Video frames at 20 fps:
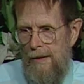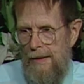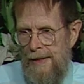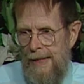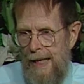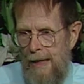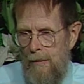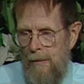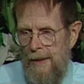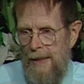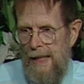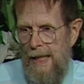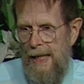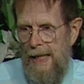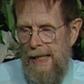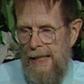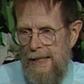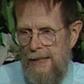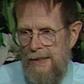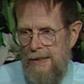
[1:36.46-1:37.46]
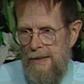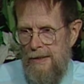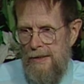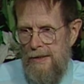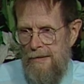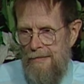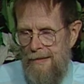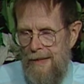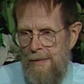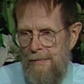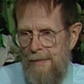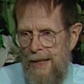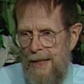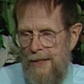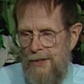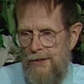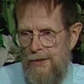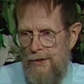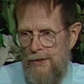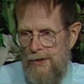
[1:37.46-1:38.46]
nowadays there's 3
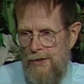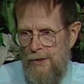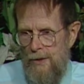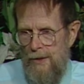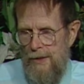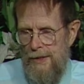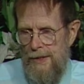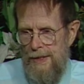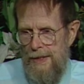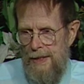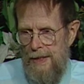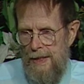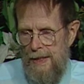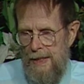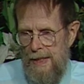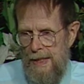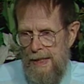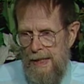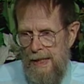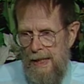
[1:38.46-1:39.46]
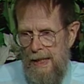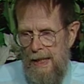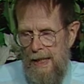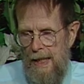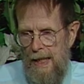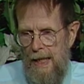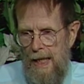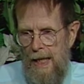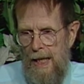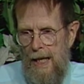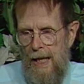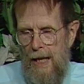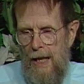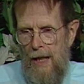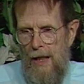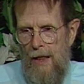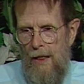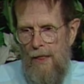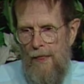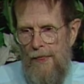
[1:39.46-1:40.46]
major sources.
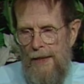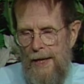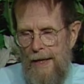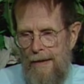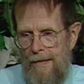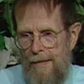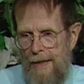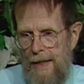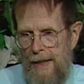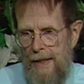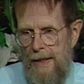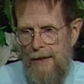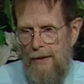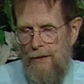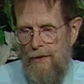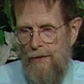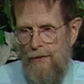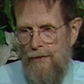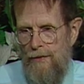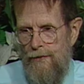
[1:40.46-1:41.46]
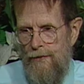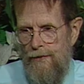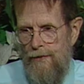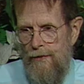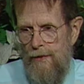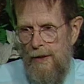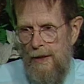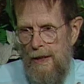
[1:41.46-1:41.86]
There is